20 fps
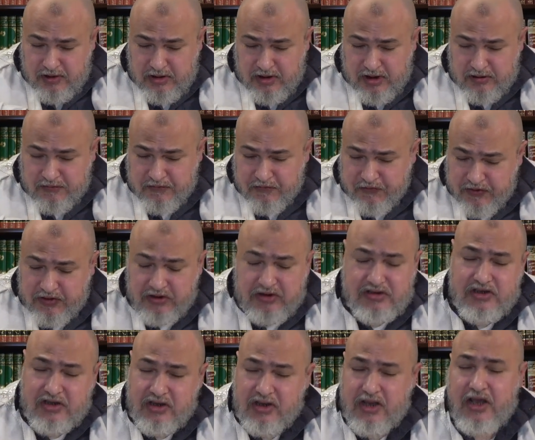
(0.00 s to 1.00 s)
At
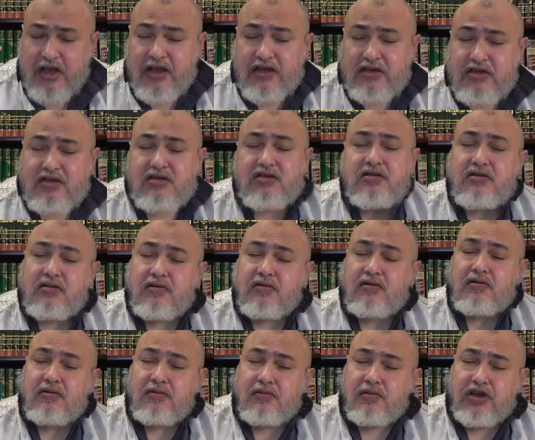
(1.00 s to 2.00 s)
first glance,
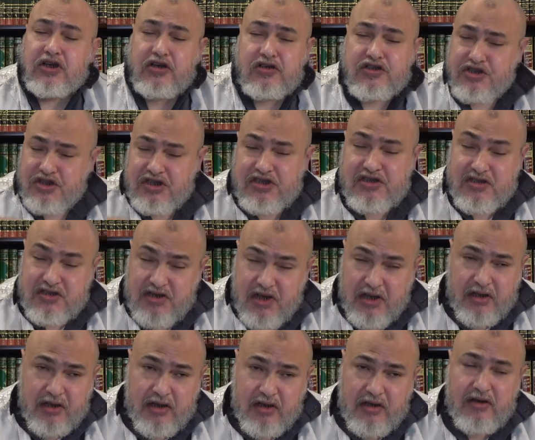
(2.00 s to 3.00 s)
because she's
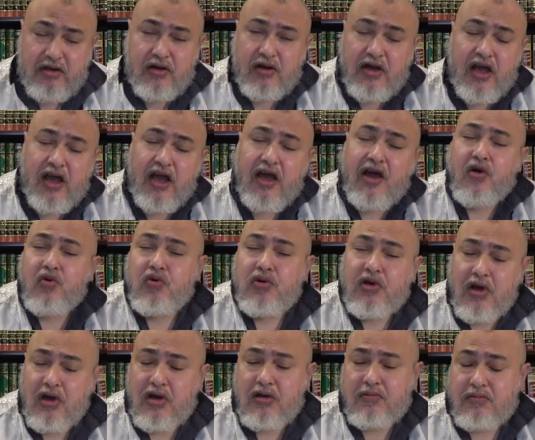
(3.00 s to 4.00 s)
saying, how
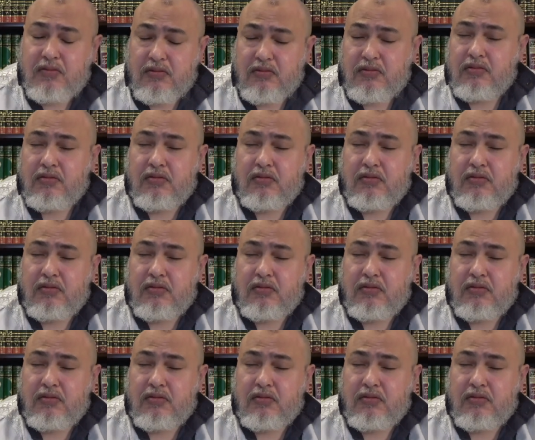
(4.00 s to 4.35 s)
come